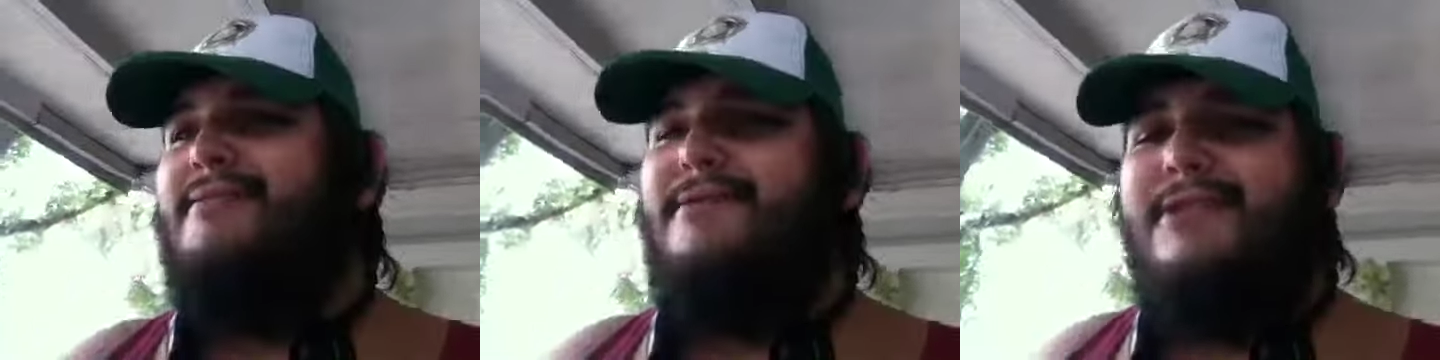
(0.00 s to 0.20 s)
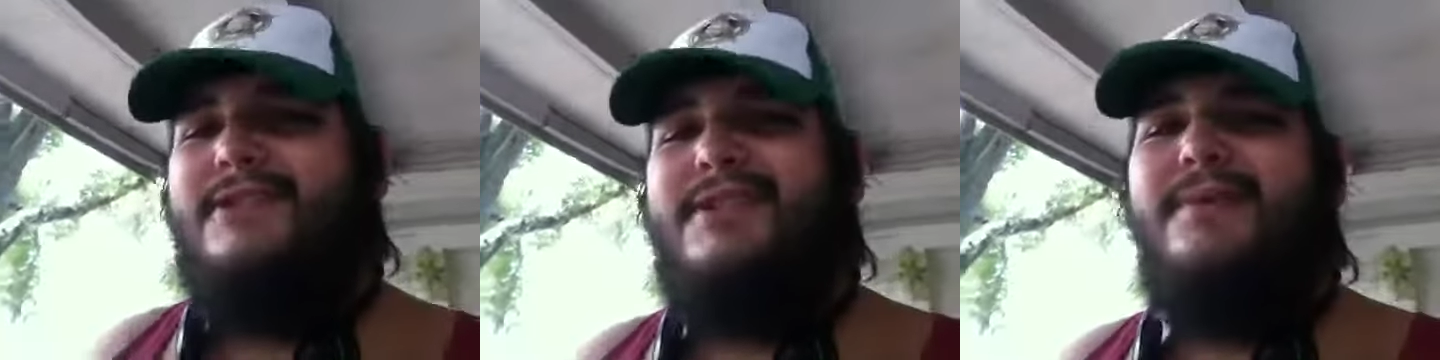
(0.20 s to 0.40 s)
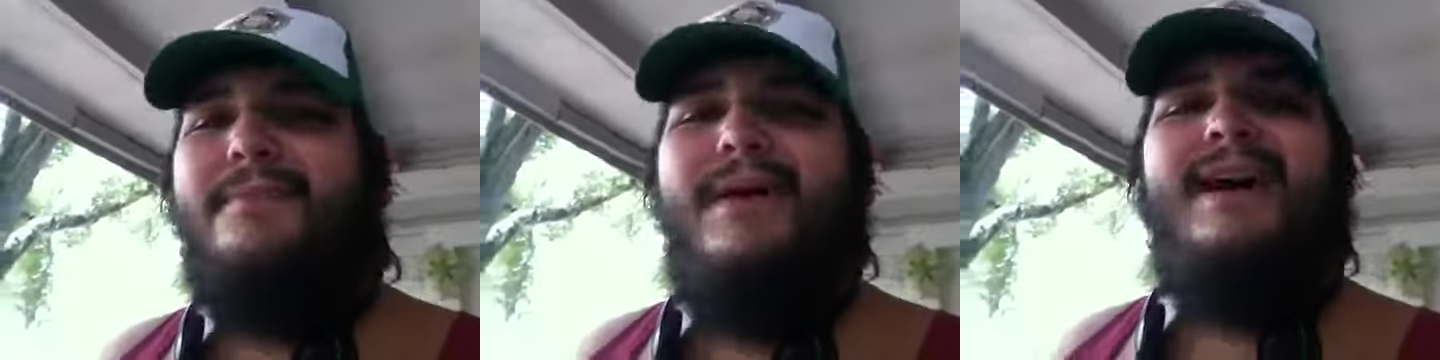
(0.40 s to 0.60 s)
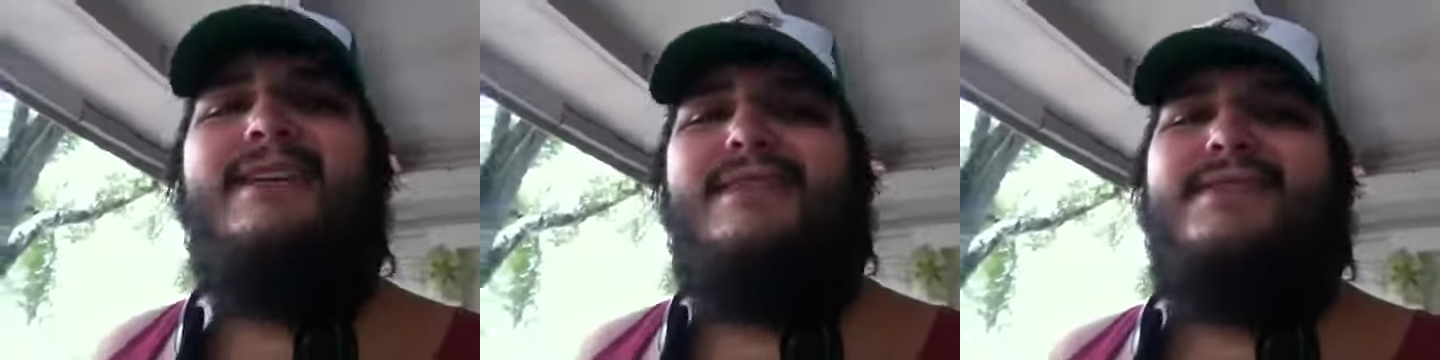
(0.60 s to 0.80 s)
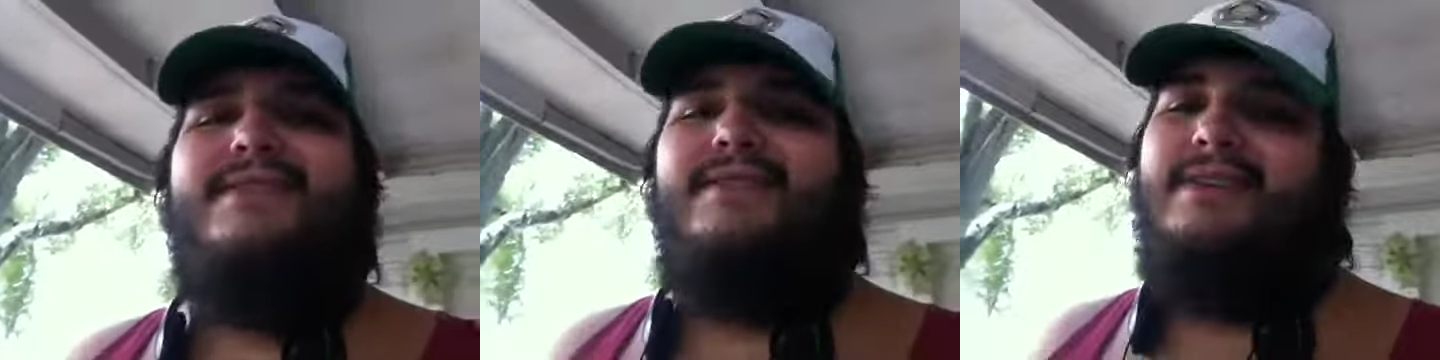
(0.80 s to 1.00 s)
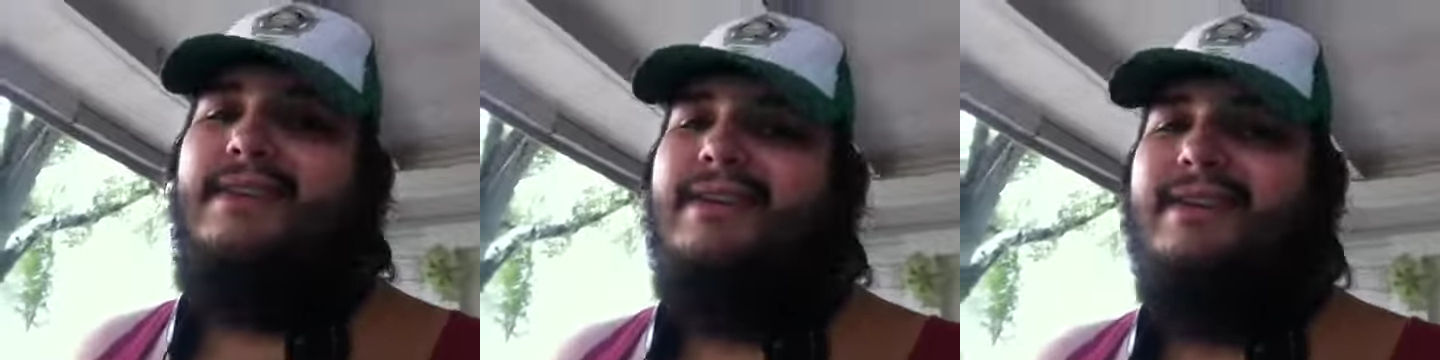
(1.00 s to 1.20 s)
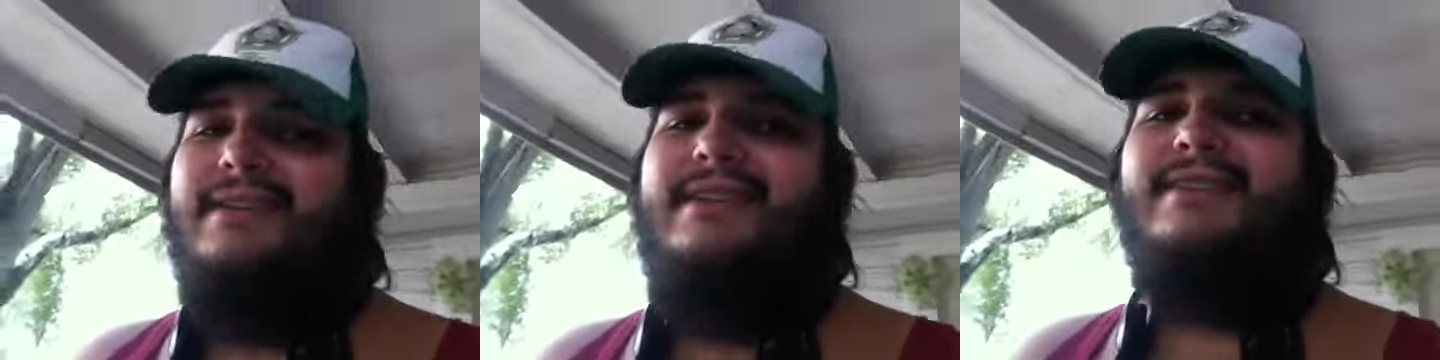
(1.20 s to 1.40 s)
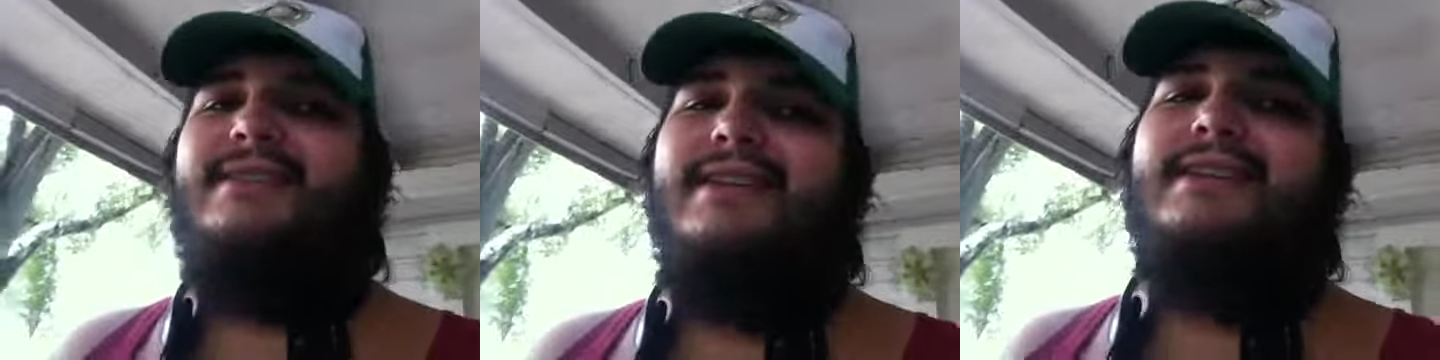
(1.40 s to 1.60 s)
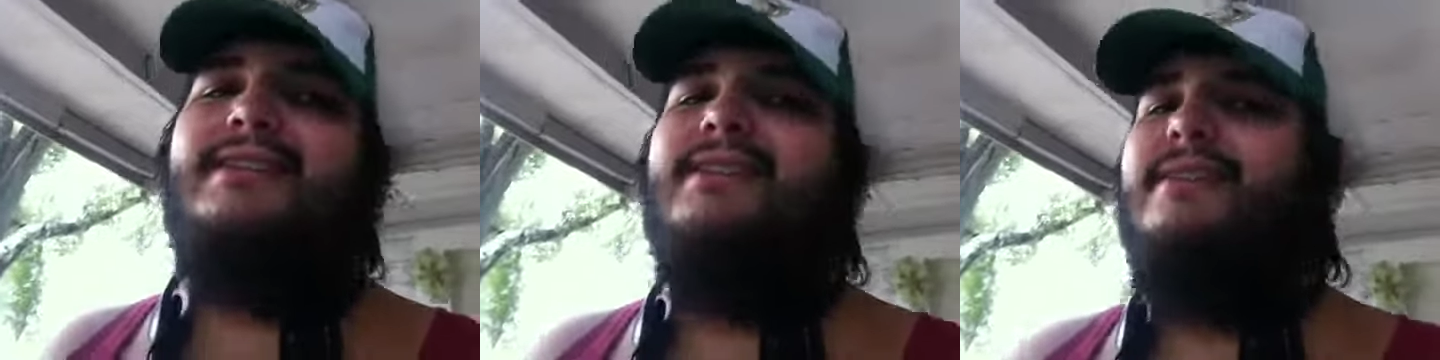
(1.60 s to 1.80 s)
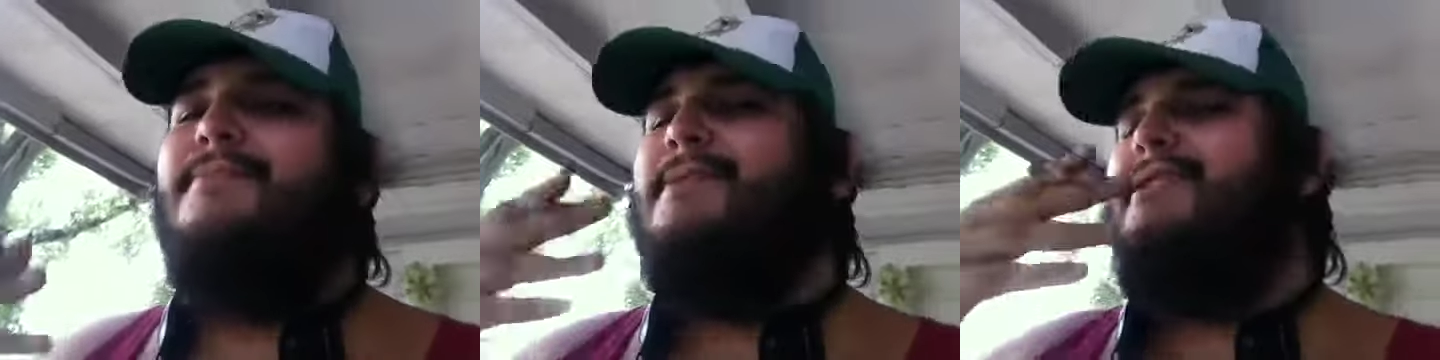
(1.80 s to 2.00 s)
once you master it. It does take a
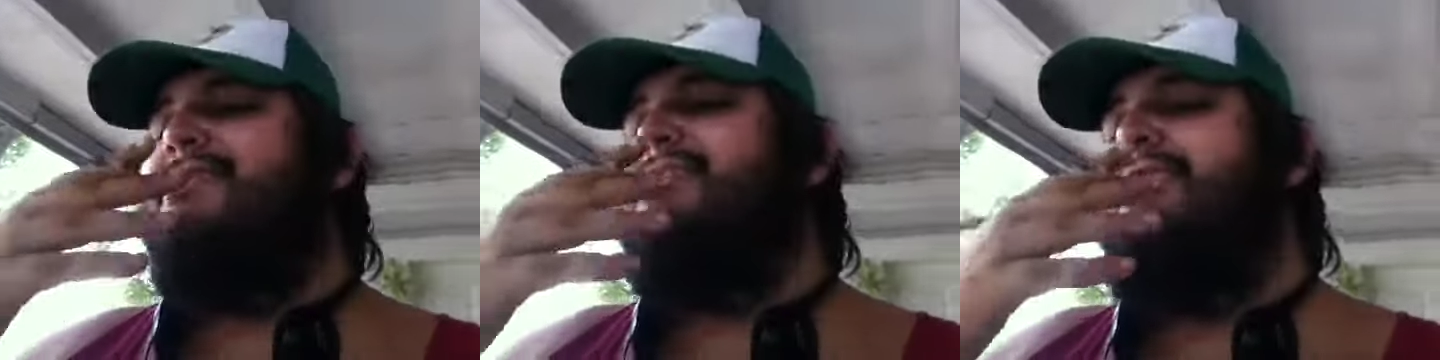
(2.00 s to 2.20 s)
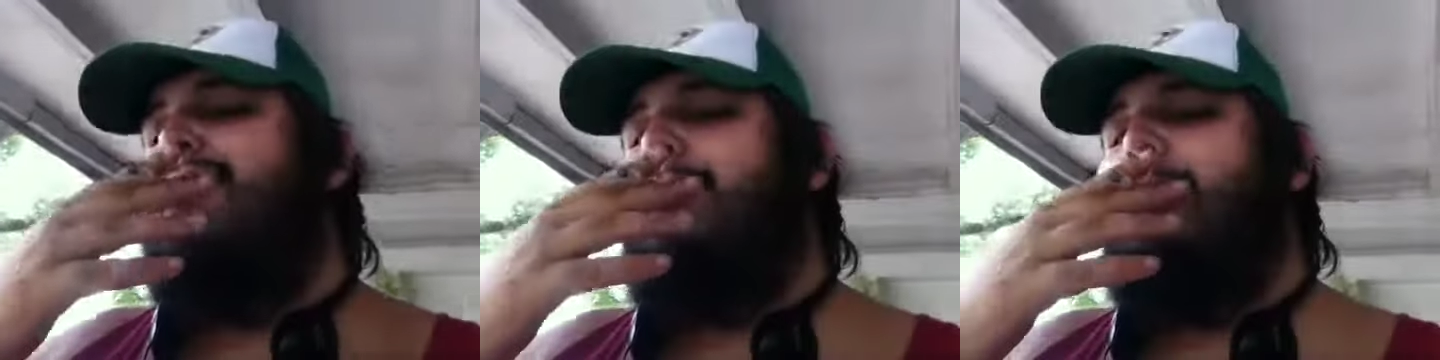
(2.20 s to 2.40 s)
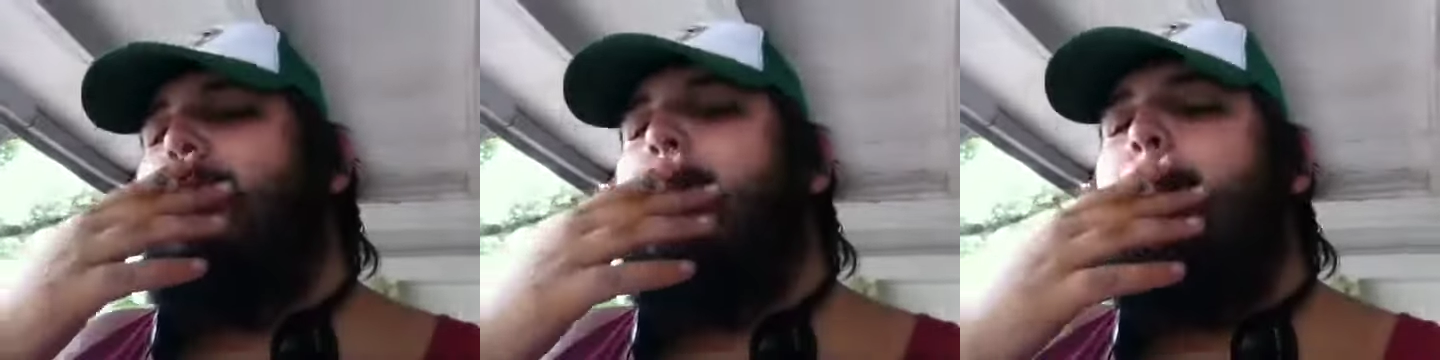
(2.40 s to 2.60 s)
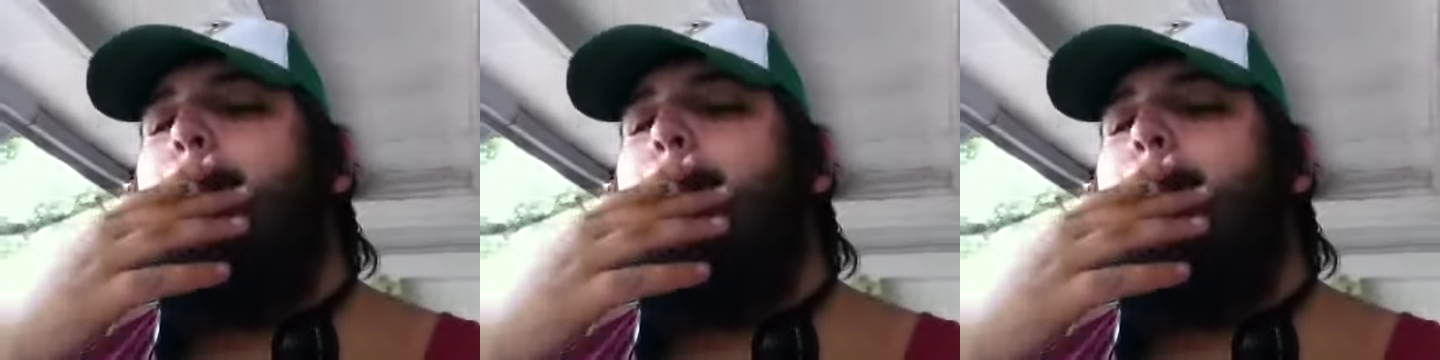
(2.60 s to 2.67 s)
little bit of time.